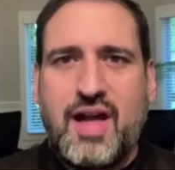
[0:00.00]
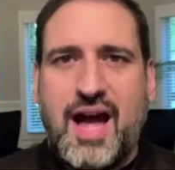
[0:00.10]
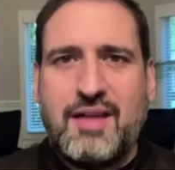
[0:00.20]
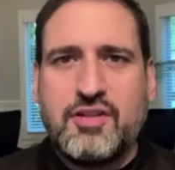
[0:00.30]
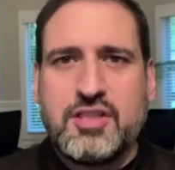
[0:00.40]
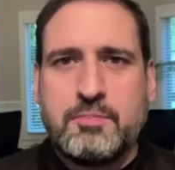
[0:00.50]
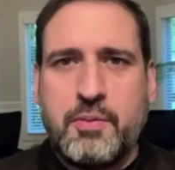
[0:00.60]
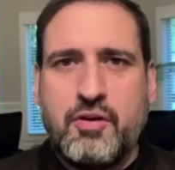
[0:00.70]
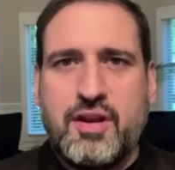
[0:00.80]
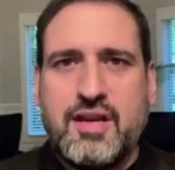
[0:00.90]
a lot of
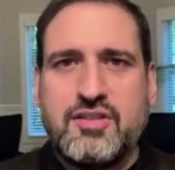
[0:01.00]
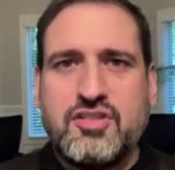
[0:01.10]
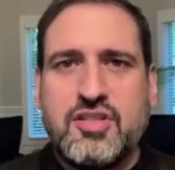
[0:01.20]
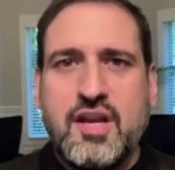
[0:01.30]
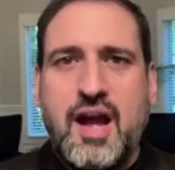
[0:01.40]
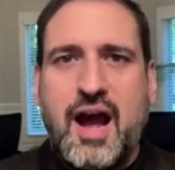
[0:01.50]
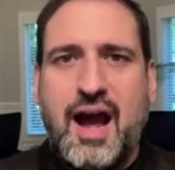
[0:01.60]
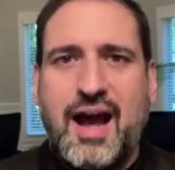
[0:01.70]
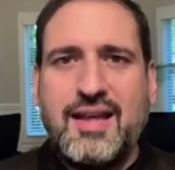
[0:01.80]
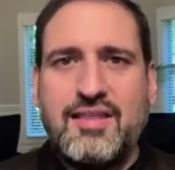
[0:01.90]
experience,
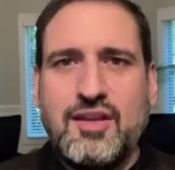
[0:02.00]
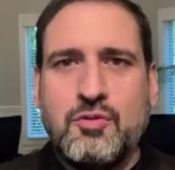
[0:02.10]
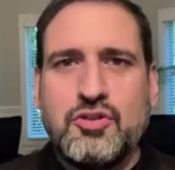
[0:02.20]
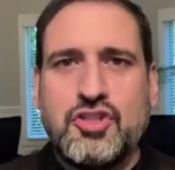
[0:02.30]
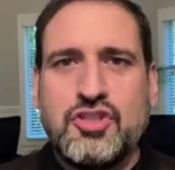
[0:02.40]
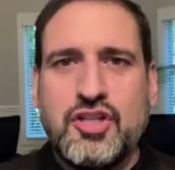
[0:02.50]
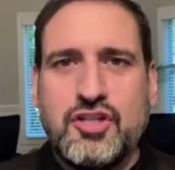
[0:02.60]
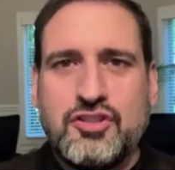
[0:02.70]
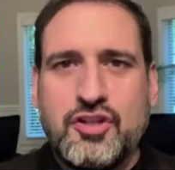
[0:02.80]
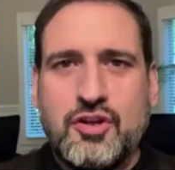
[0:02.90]
I think what she's
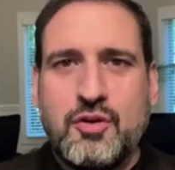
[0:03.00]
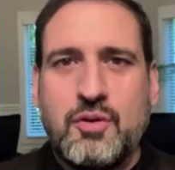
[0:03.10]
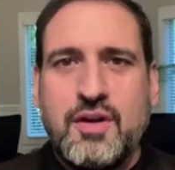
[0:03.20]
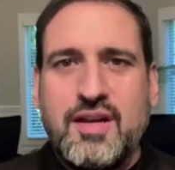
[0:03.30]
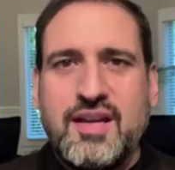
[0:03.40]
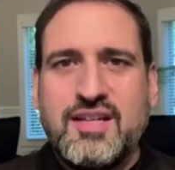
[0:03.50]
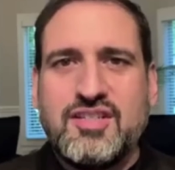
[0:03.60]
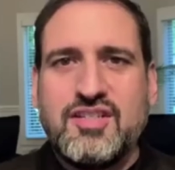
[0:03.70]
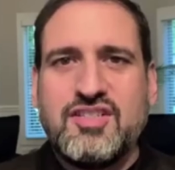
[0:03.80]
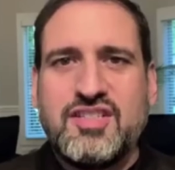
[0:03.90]
going to do
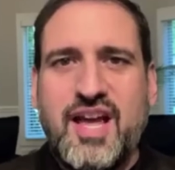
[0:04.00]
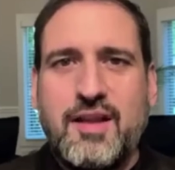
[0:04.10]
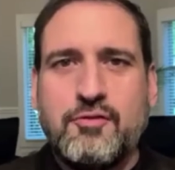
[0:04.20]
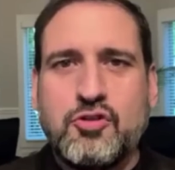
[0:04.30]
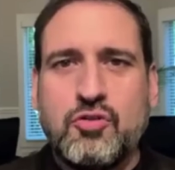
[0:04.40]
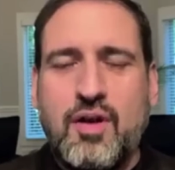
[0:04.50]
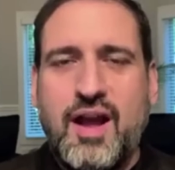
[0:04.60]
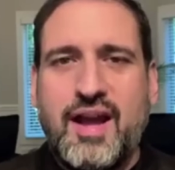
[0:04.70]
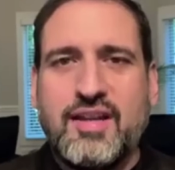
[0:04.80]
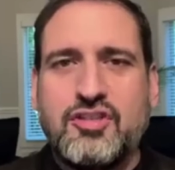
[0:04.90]
is instead of
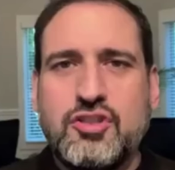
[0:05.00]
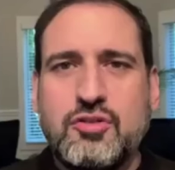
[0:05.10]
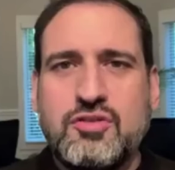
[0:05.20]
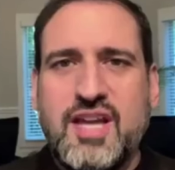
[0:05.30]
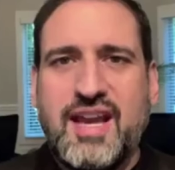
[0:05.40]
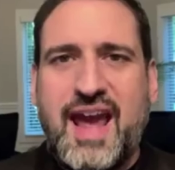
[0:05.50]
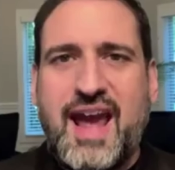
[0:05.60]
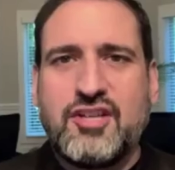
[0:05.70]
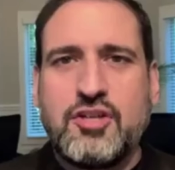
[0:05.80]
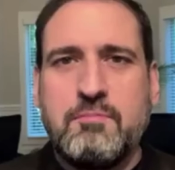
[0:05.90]
trying to take
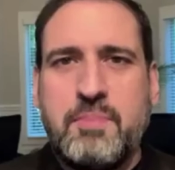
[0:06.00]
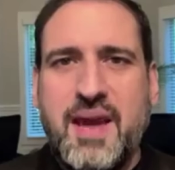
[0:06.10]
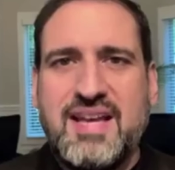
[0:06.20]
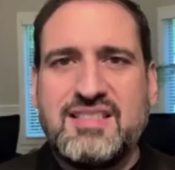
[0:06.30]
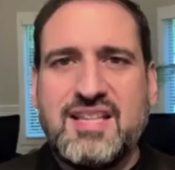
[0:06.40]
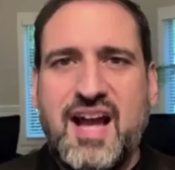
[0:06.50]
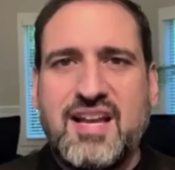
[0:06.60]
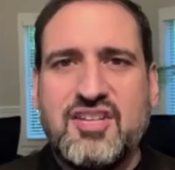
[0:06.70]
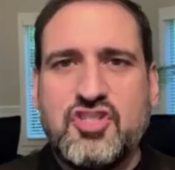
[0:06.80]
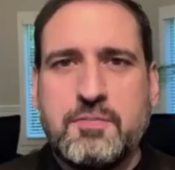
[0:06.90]
action based
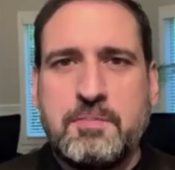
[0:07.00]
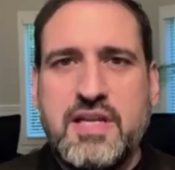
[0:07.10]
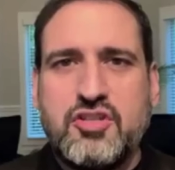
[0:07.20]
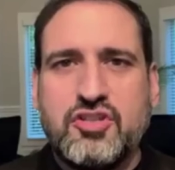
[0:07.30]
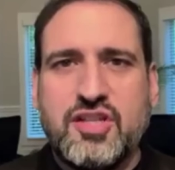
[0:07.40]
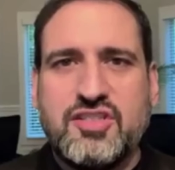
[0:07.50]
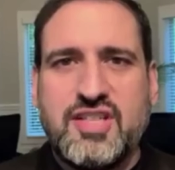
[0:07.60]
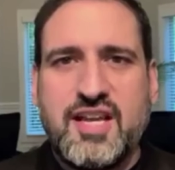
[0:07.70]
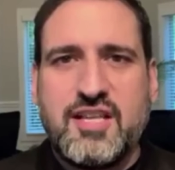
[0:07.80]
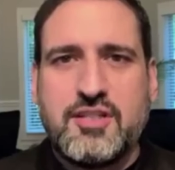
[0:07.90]
on his speech, let's
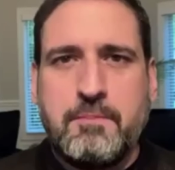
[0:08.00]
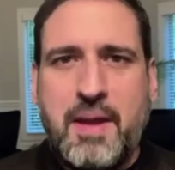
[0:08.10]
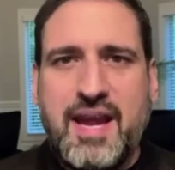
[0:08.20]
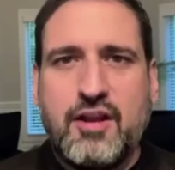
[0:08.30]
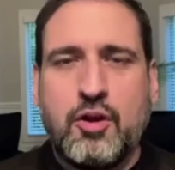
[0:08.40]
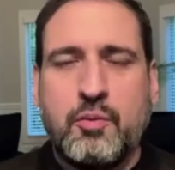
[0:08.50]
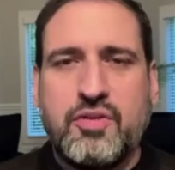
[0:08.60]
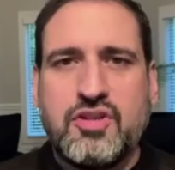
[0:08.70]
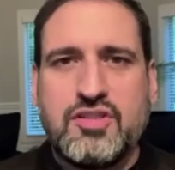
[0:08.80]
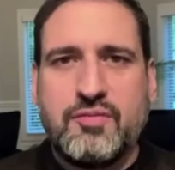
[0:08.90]
say in a debate or
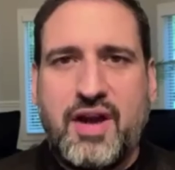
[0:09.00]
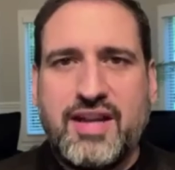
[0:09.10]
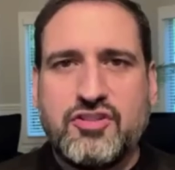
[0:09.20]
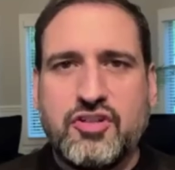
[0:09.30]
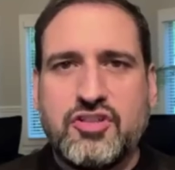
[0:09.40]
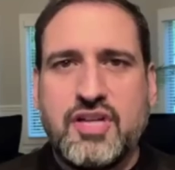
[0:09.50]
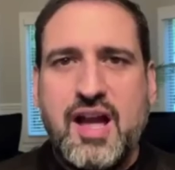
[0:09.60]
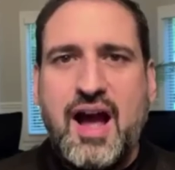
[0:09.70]
with his advisors,